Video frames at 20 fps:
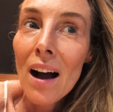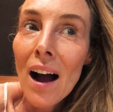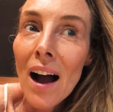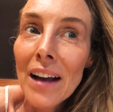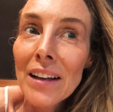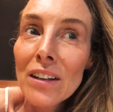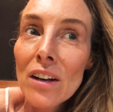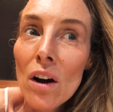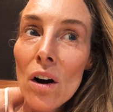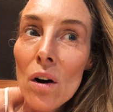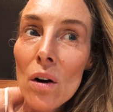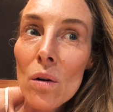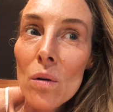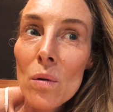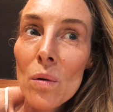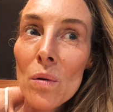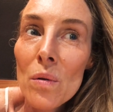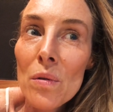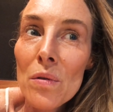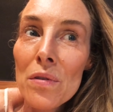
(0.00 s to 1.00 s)
I
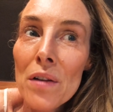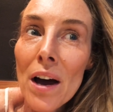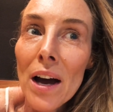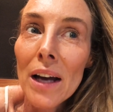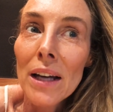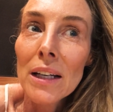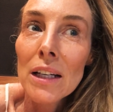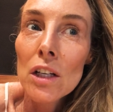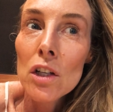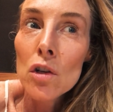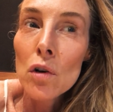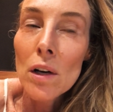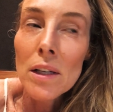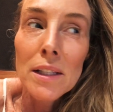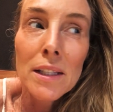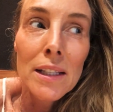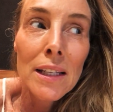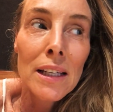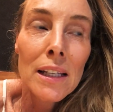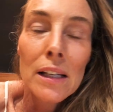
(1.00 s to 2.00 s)
know that
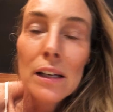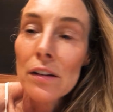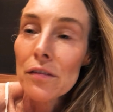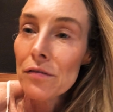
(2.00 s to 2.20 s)
trusting in an